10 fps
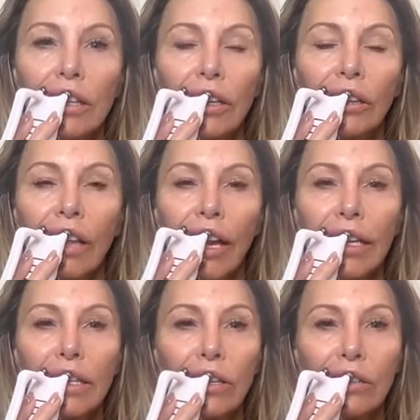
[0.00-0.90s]
Your
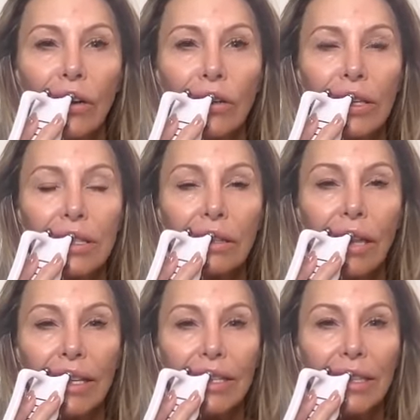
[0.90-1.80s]
clients will notice
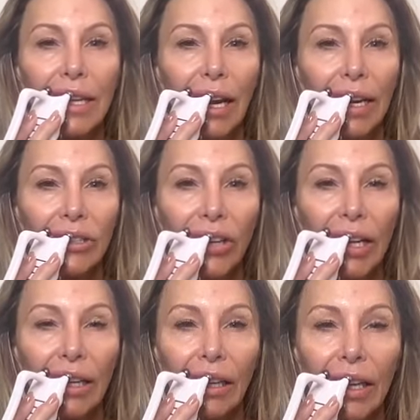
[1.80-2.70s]
less
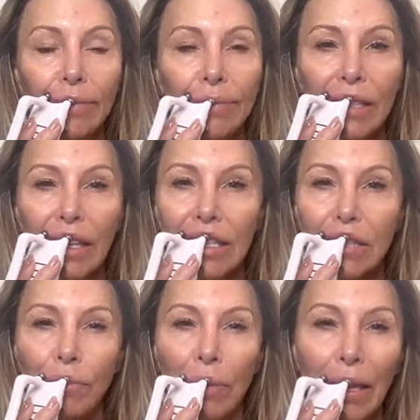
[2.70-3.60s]
dehydrated lips,
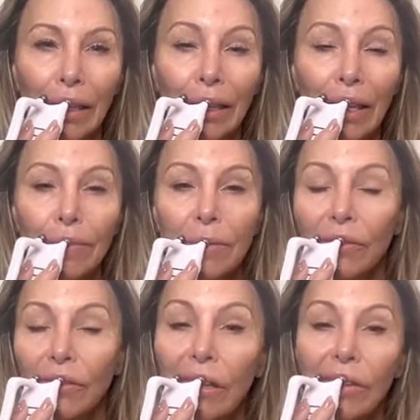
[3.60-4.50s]
less peely lips.
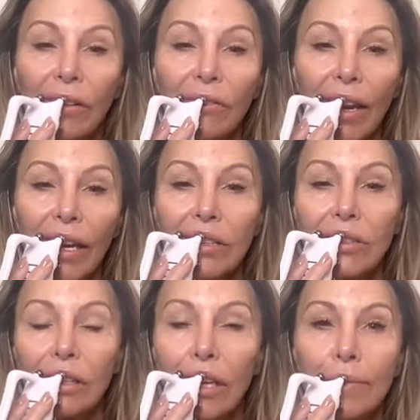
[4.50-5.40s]
If you live in Vegas,
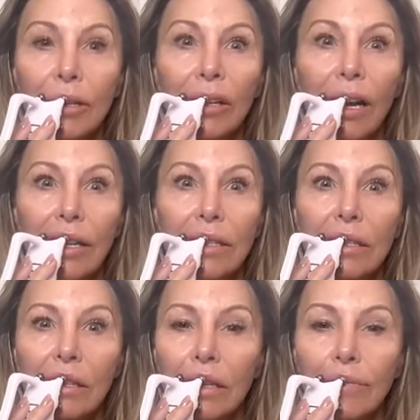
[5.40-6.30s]
your lips are
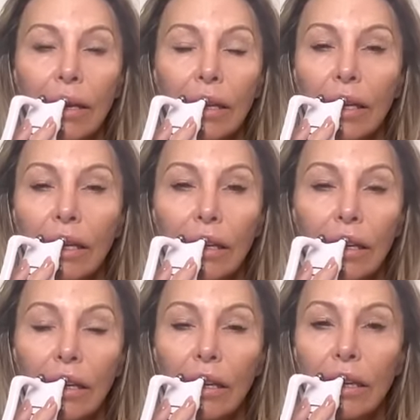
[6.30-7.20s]
constantly peeling.
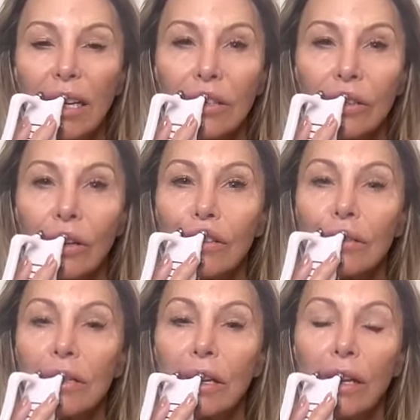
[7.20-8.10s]
It's
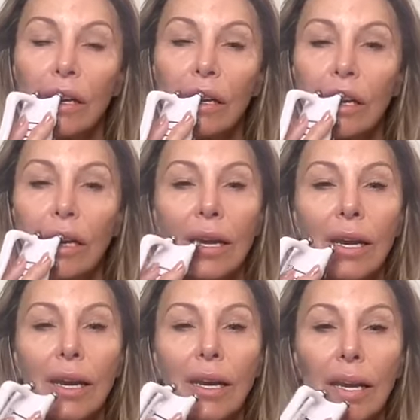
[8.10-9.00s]
gross.
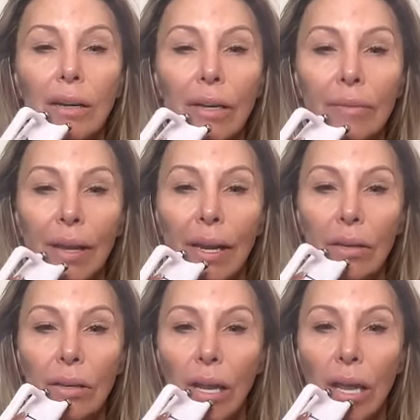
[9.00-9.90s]
And now come
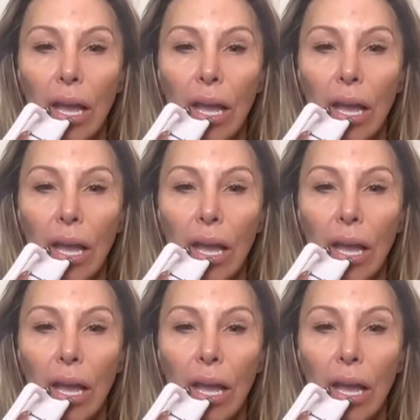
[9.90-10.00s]
down.